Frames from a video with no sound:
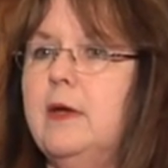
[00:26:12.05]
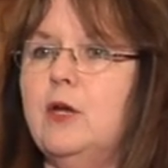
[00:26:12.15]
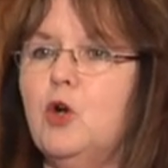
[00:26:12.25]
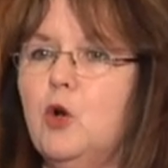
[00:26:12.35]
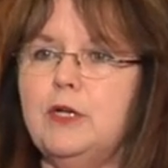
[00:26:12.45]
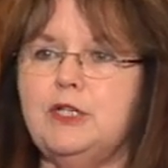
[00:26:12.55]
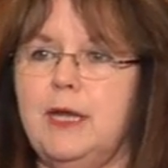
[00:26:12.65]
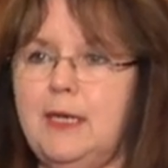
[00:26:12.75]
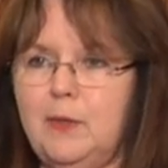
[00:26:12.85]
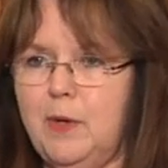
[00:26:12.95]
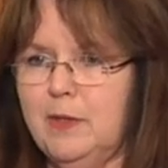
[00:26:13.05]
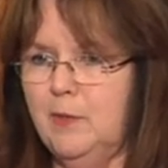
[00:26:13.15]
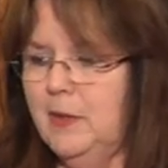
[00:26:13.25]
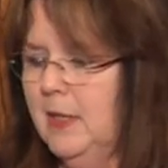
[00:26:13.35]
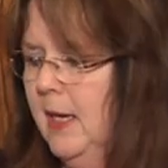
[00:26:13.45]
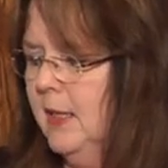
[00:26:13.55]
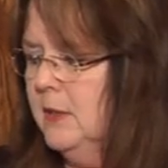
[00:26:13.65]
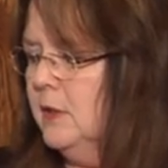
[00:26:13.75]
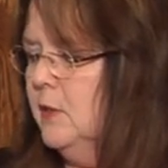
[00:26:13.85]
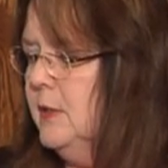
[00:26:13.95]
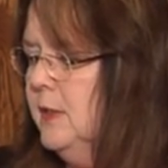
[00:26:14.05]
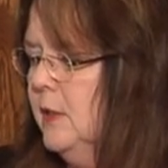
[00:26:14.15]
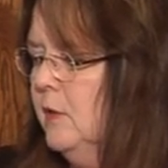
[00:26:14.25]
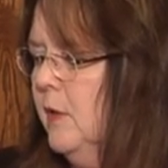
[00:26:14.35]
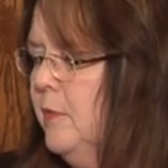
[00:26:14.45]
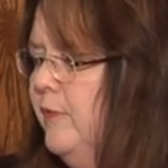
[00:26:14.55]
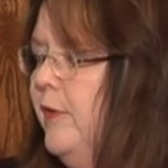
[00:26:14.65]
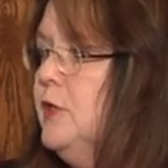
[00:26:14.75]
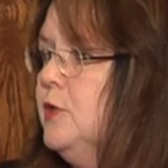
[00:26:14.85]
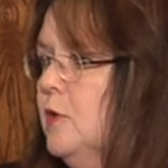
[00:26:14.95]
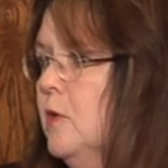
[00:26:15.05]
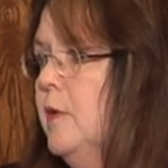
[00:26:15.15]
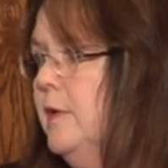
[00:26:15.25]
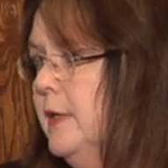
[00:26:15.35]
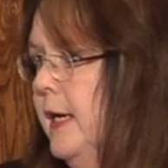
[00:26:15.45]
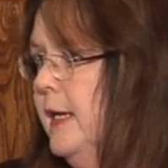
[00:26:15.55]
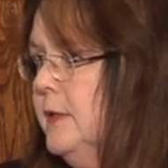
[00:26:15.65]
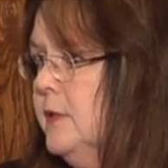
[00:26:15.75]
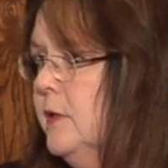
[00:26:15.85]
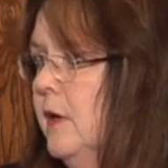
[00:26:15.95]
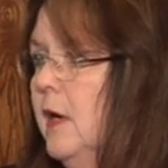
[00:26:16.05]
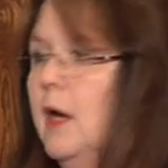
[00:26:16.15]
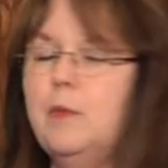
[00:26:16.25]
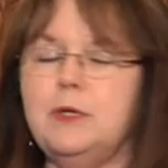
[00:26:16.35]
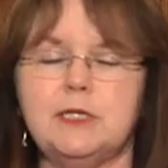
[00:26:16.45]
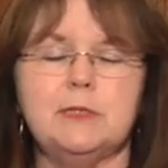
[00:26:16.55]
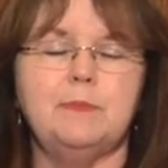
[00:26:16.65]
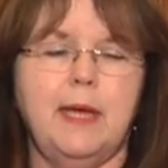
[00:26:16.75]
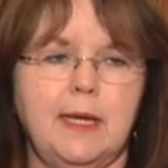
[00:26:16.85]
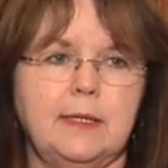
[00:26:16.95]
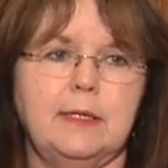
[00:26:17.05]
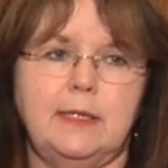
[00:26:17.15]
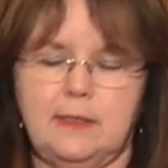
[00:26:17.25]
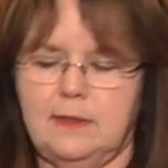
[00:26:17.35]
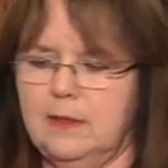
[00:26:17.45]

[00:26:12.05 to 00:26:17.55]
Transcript: encourage anyone that we can to consider a professional career in cancer. We just badly need